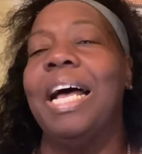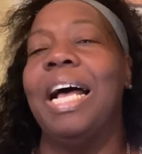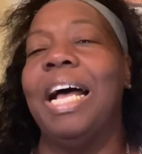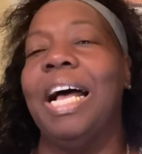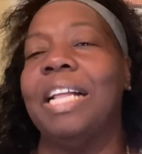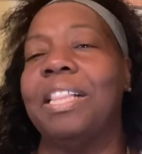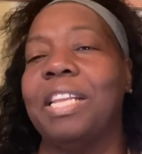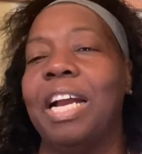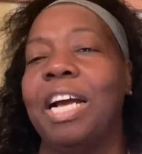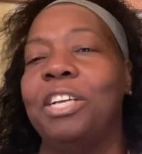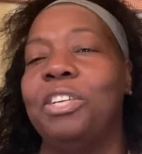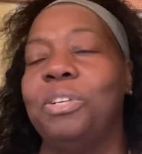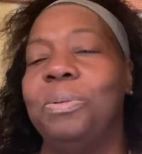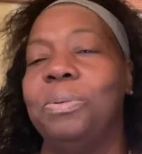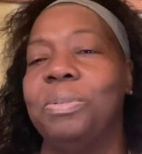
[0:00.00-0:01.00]
After I
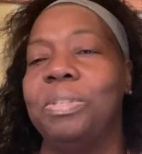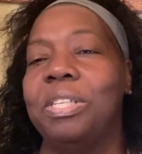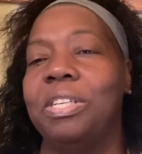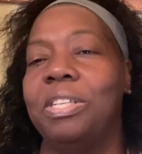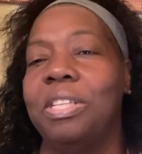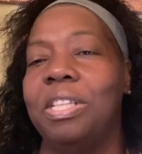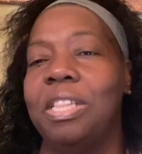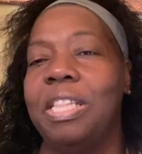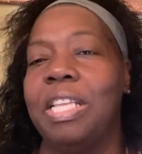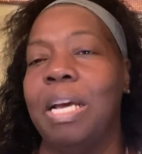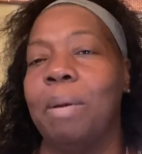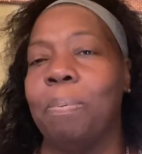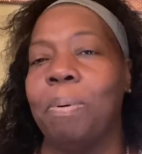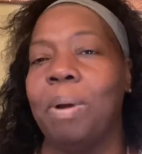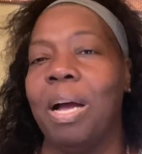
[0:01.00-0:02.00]
use
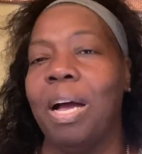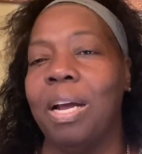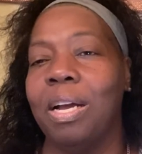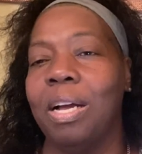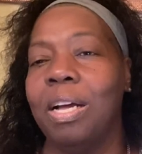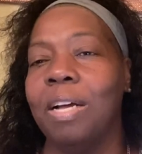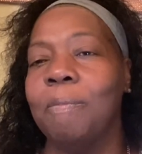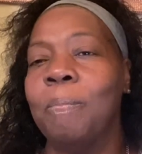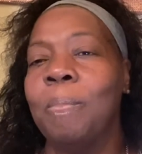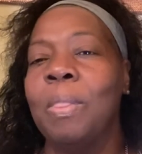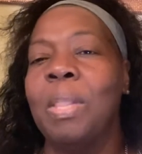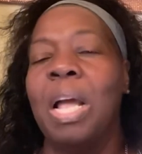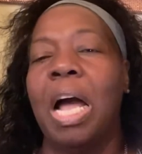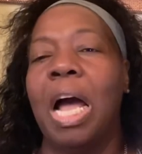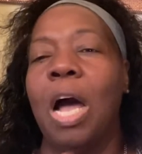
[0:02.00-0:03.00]
that product,
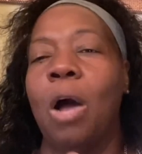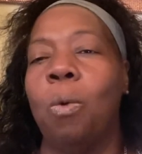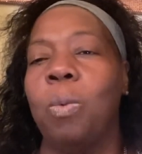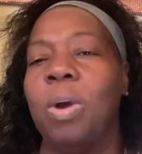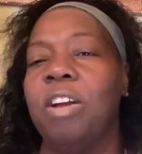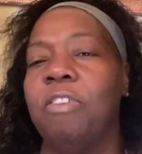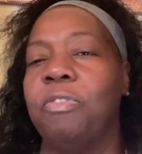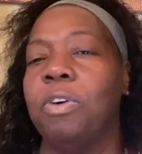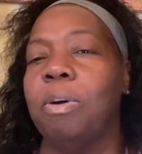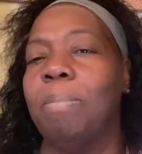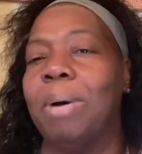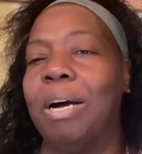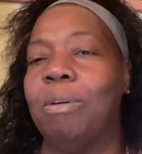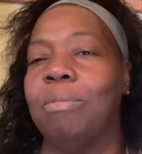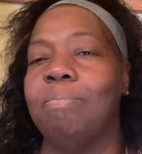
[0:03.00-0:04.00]
I'll wait for
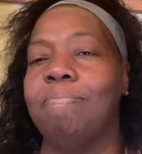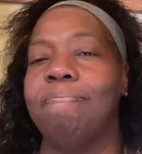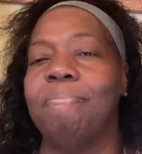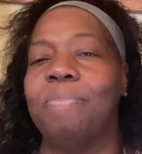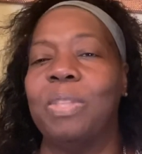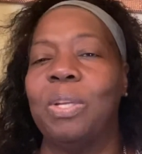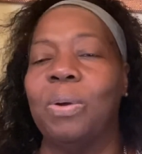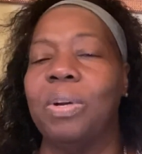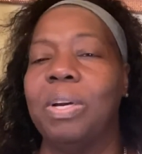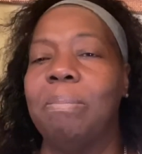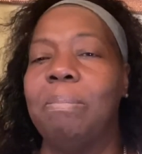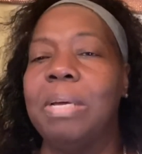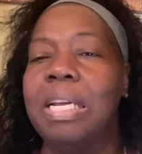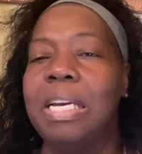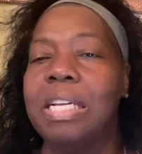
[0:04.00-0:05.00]
about 30
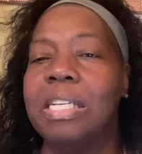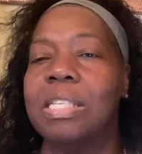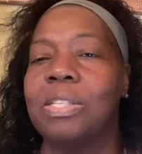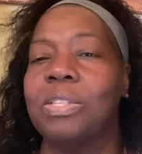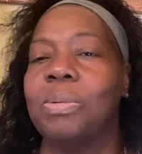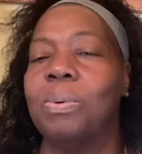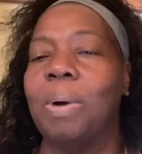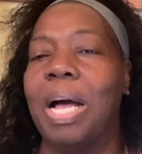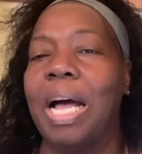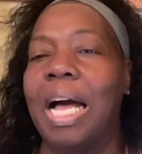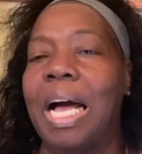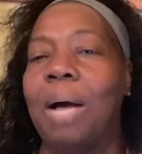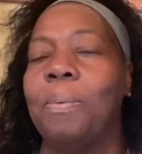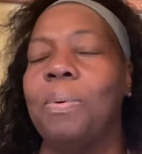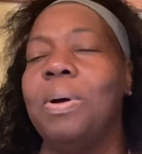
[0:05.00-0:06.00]
minutes to an
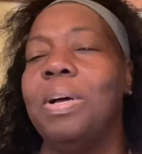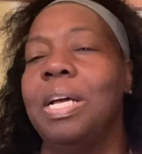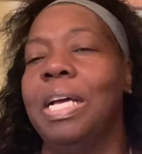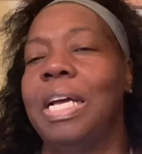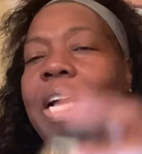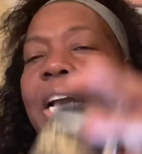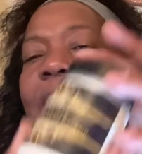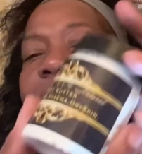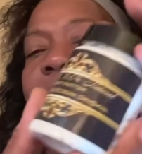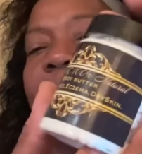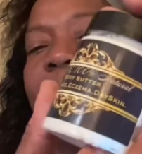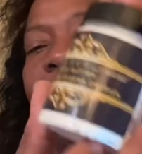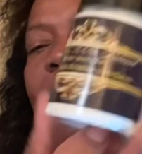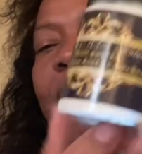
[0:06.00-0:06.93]
hour, and then I